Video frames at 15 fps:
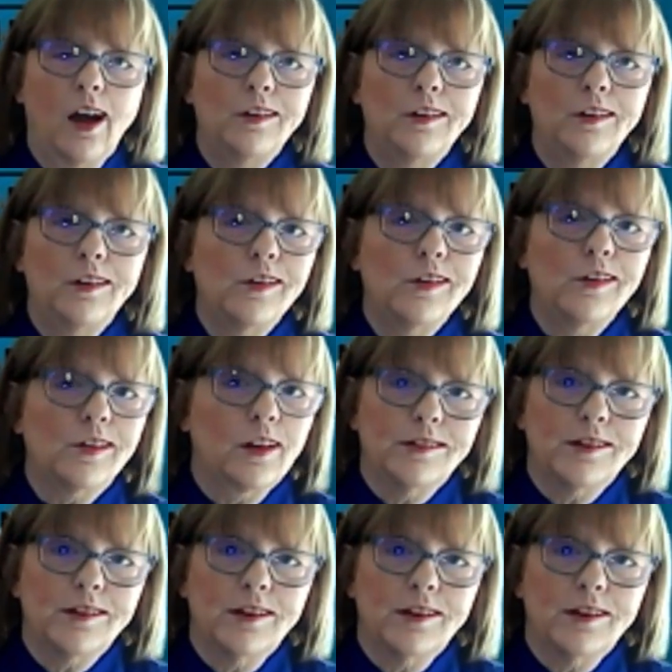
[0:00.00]
You can
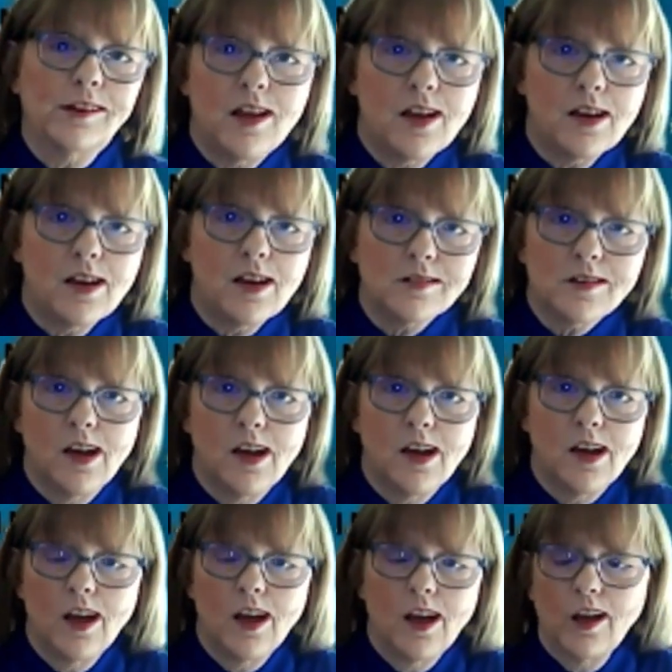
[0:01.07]
learn to knit.
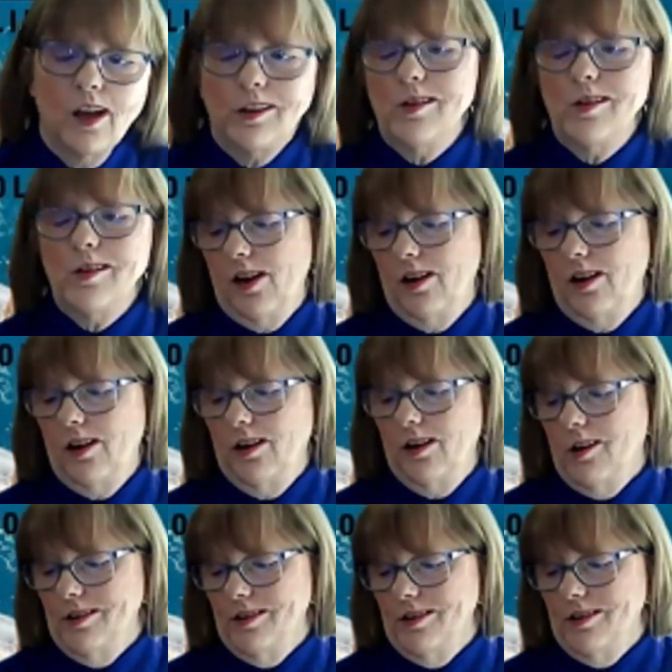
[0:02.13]
You can
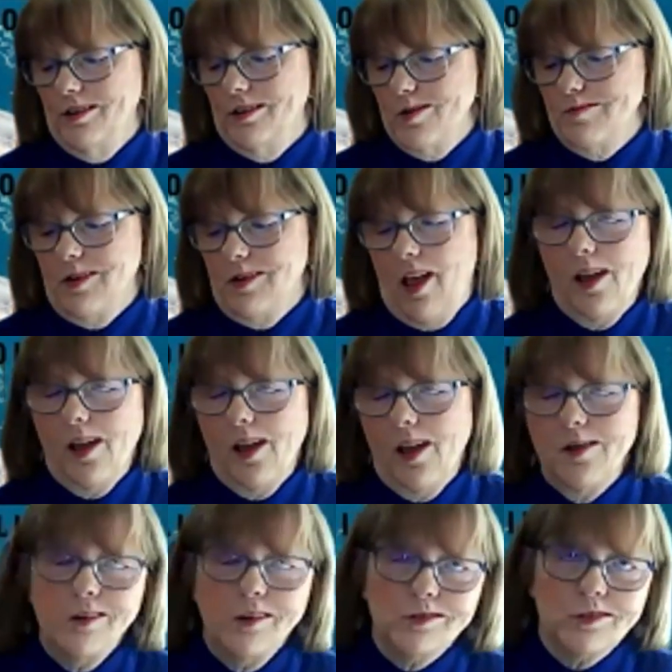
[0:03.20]
learn to play
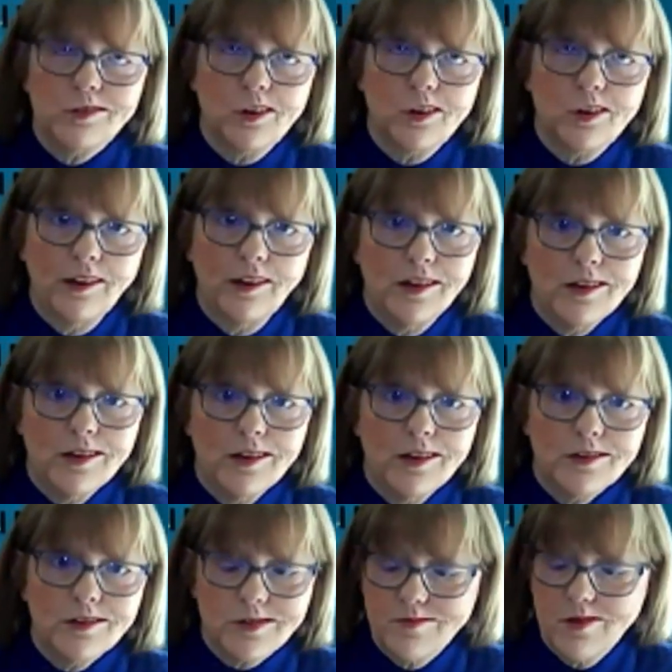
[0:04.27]
a musical
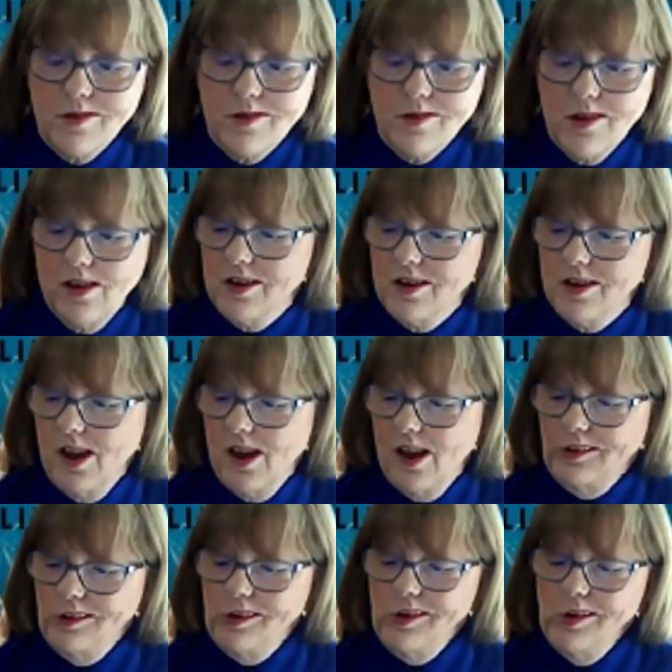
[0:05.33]
instrument.
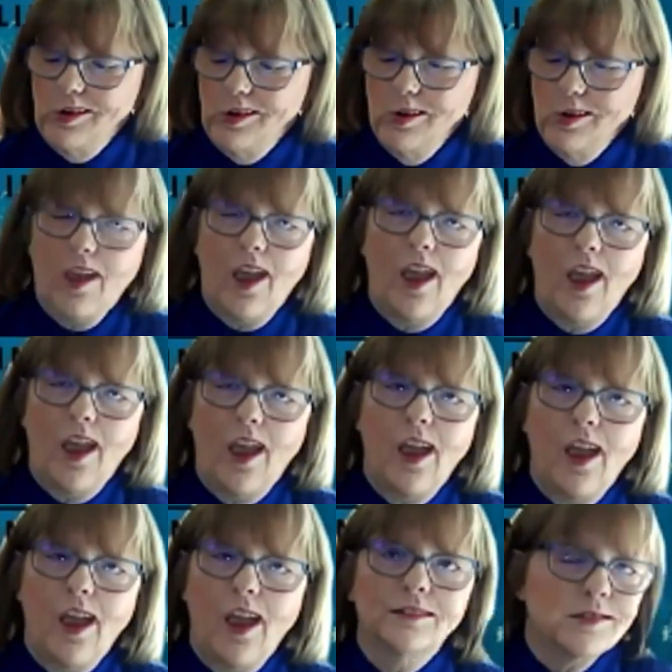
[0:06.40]
You
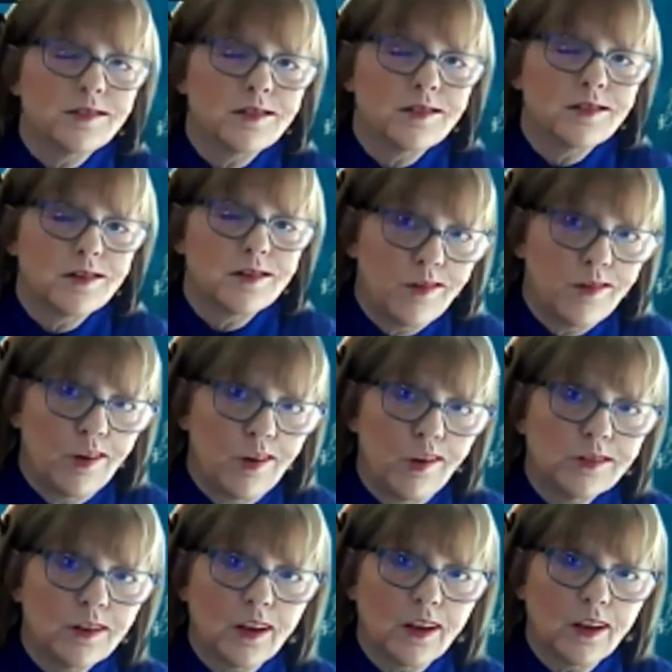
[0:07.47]
can listen to
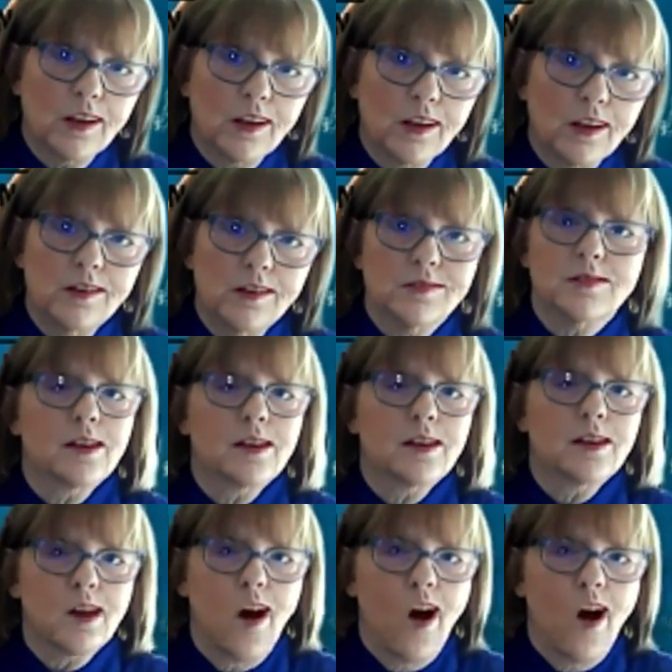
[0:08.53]
music and sing
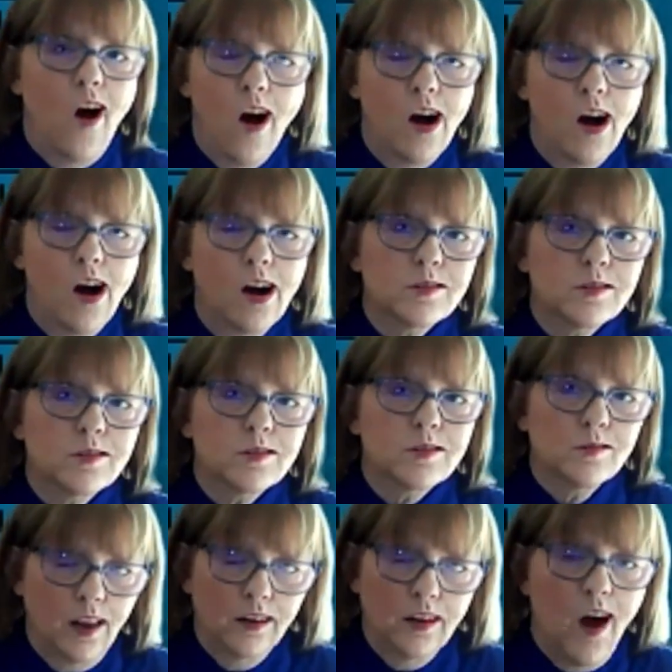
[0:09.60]
songs
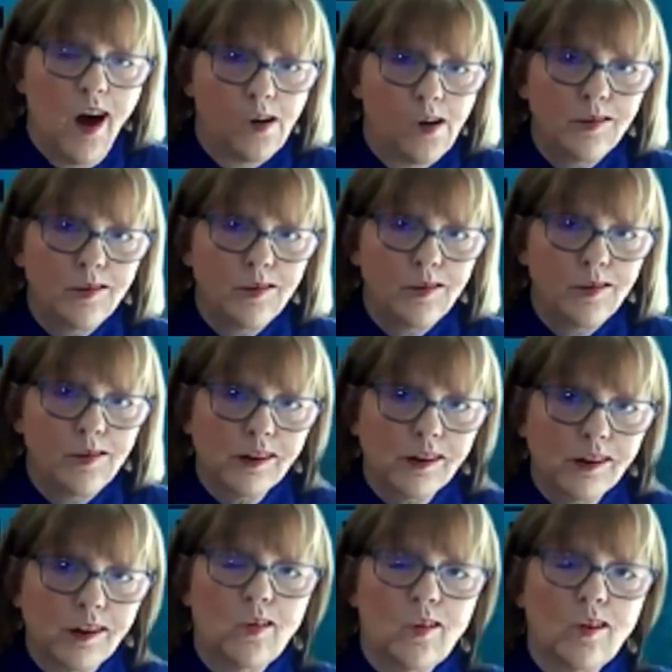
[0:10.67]
along with the
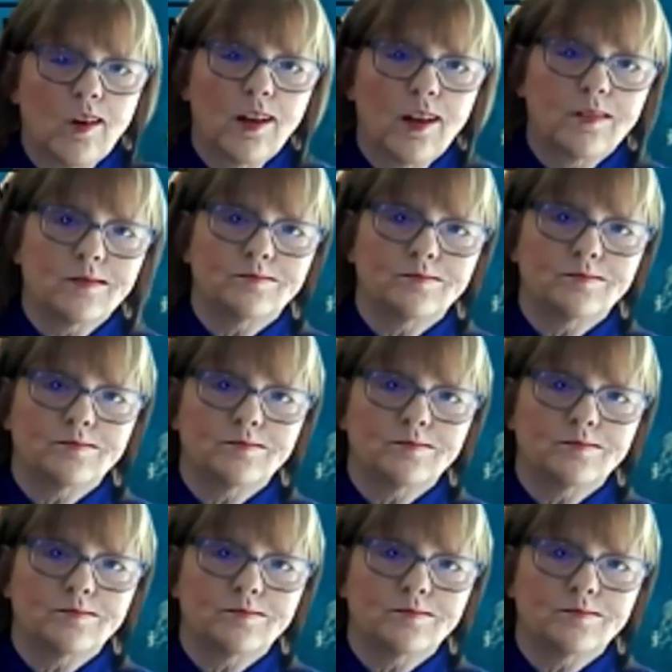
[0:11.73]
recording.